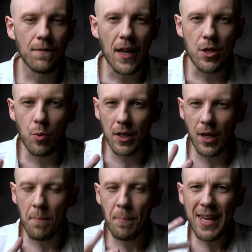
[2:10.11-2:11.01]
that you can
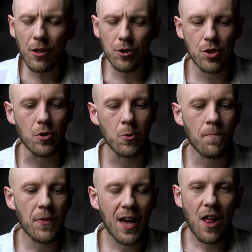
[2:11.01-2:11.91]
appeal
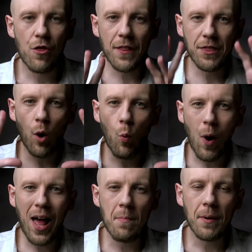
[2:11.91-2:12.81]
to that the
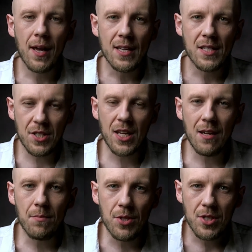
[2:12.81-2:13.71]
web
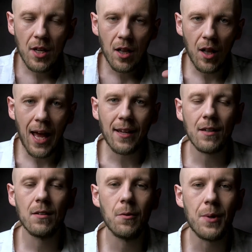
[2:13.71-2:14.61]
seems like
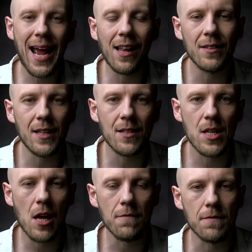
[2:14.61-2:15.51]
reality
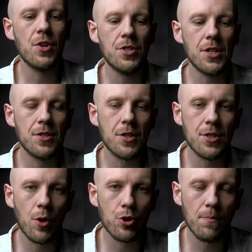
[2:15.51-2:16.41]
itself. This is the
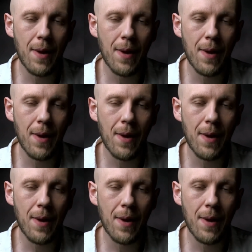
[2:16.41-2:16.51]
social